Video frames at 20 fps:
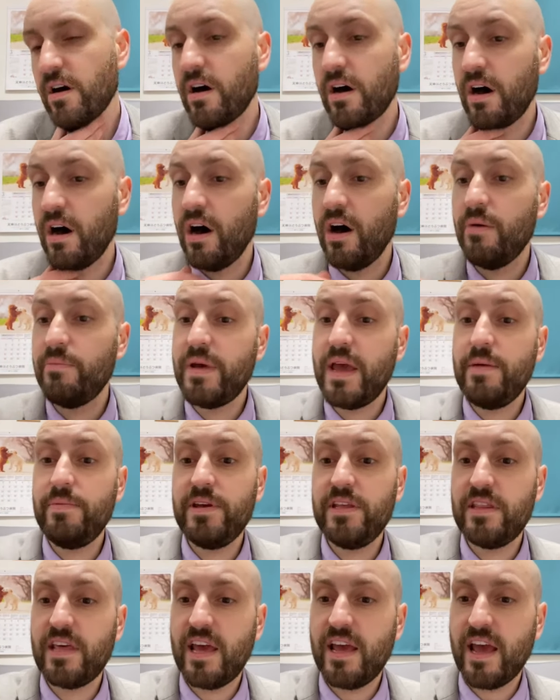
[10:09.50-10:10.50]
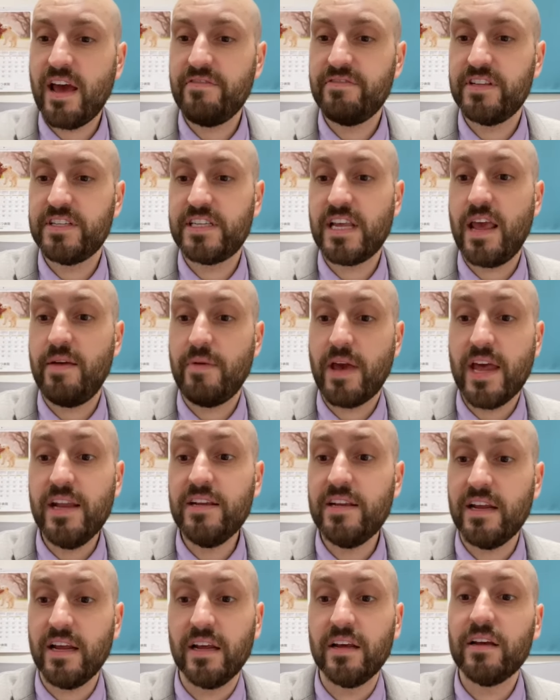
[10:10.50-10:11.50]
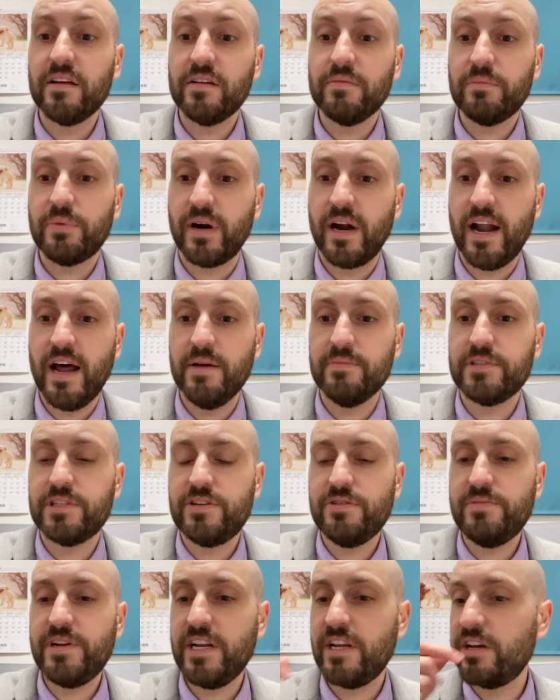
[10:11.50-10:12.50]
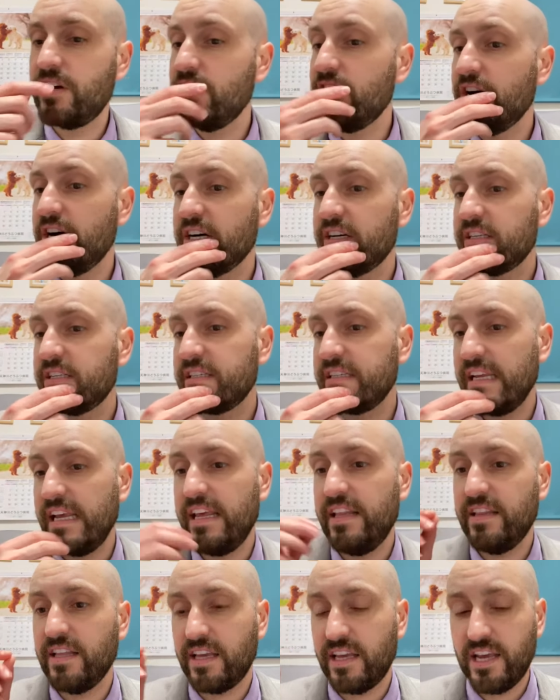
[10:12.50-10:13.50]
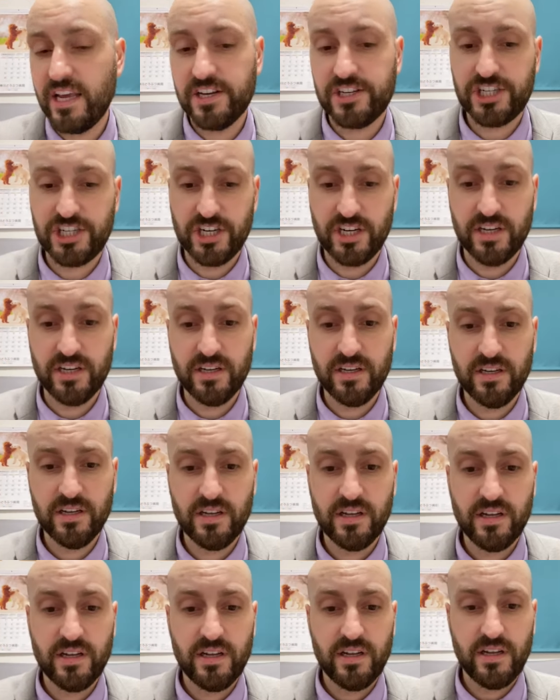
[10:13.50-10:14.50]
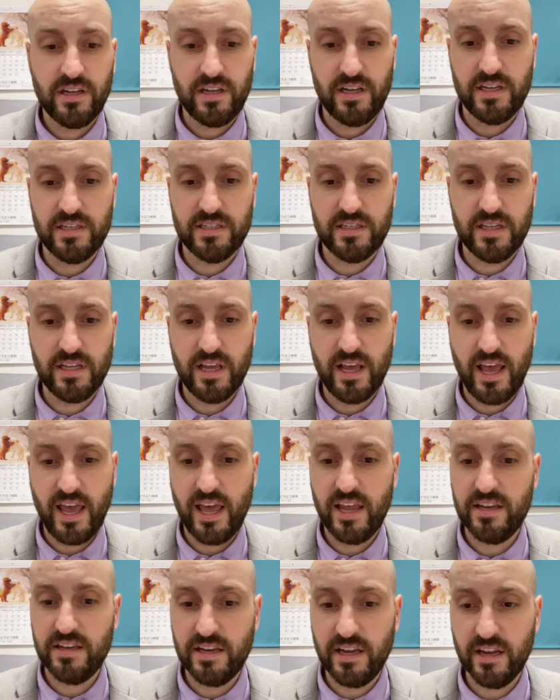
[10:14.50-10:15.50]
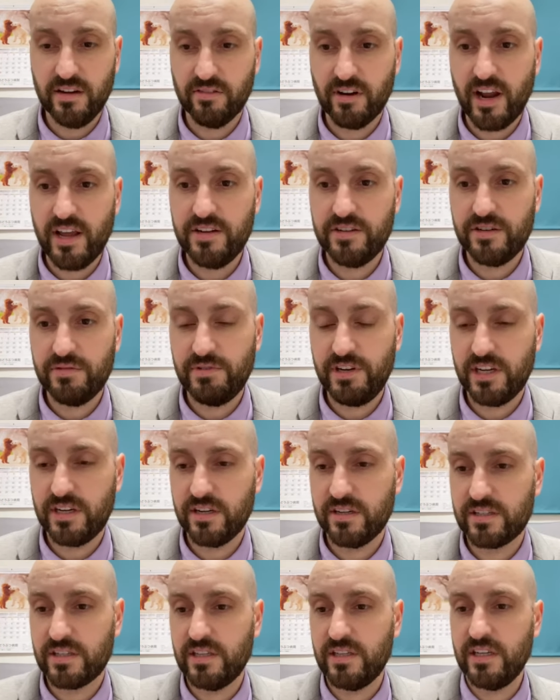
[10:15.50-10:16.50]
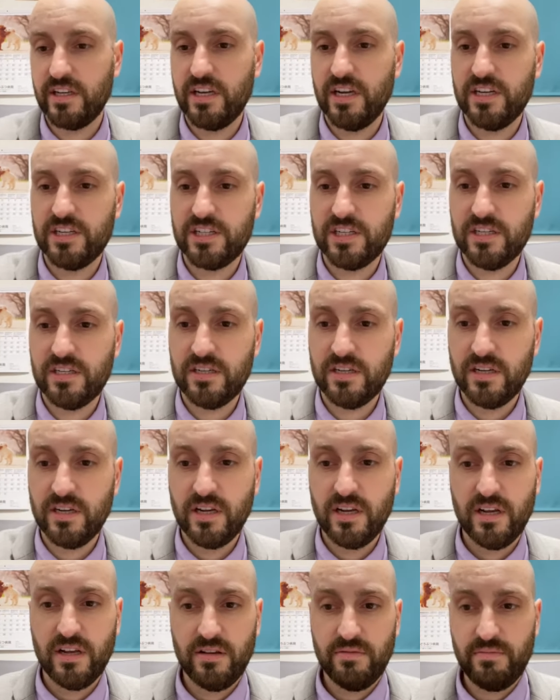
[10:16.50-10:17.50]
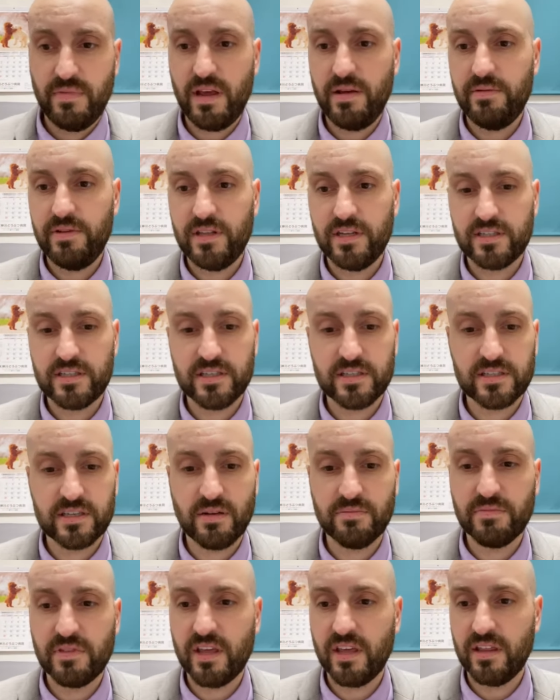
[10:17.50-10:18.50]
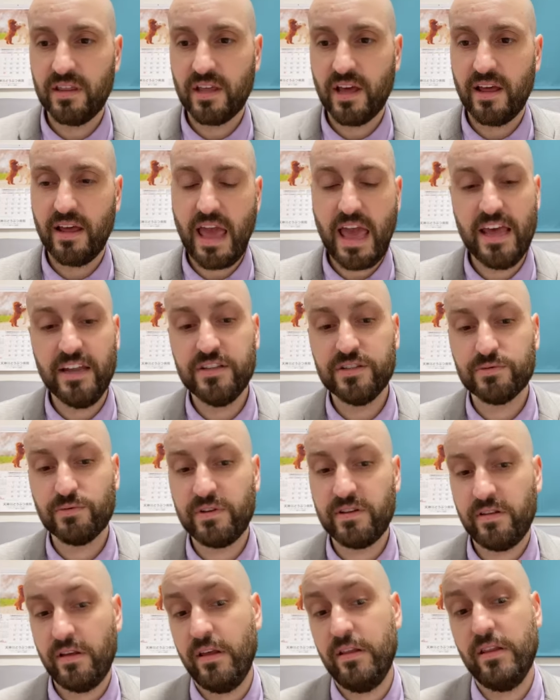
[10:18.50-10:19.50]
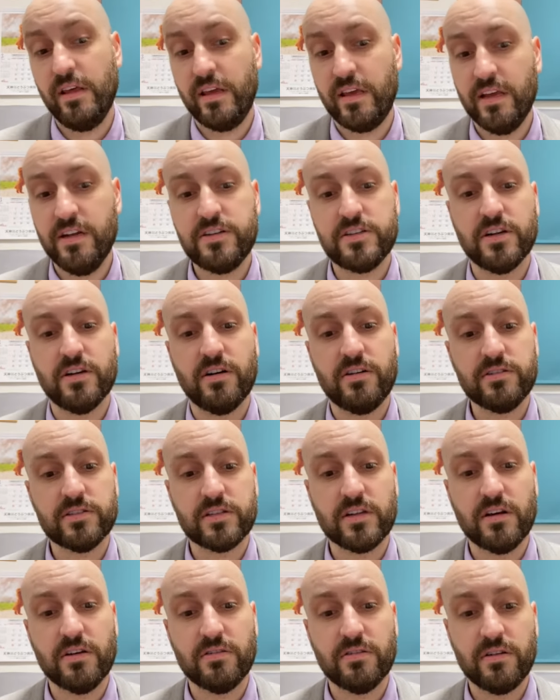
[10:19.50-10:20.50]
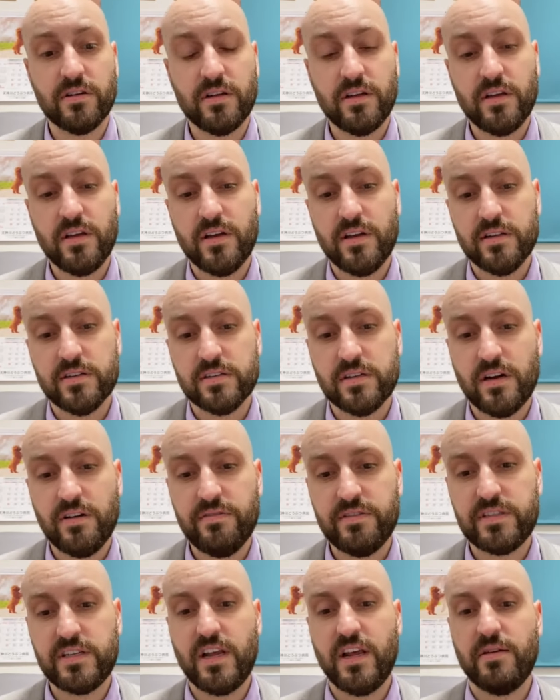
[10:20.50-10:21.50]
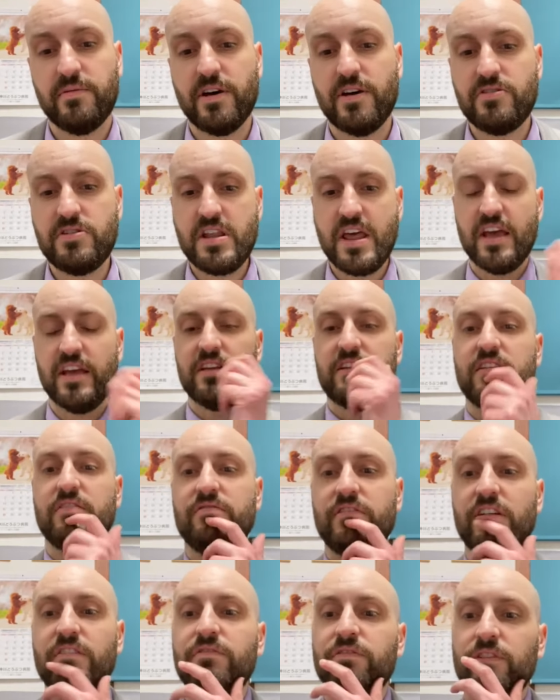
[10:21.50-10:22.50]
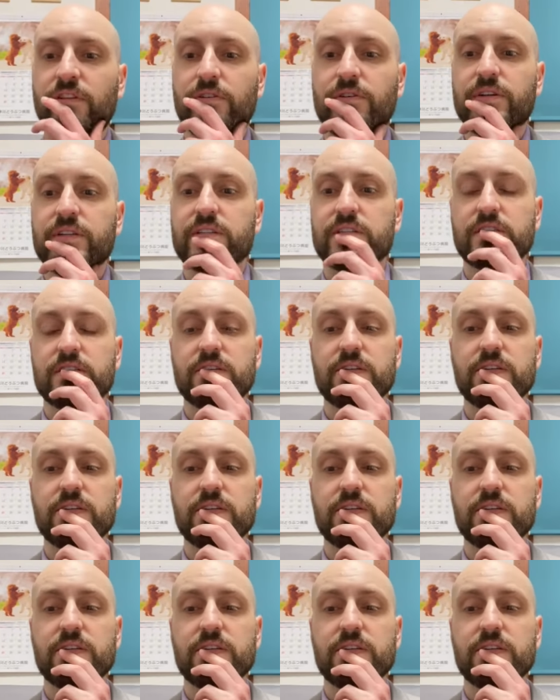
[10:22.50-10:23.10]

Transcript: Maybe they have the same ending, perhaps. Too many cooks in the kitchen is the ending, right? Too many cooks in the kitchen. Maybe this is something that ends with in the kitchen also. Start of a saying about negative influence.